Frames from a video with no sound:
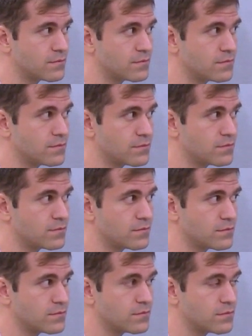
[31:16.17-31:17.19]

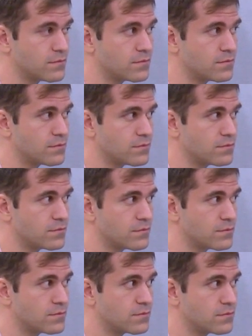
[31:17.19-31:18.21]

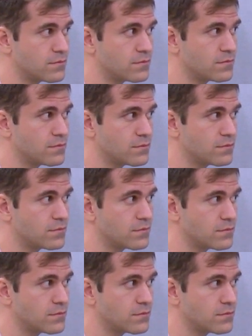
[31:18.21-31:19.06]
[no speech]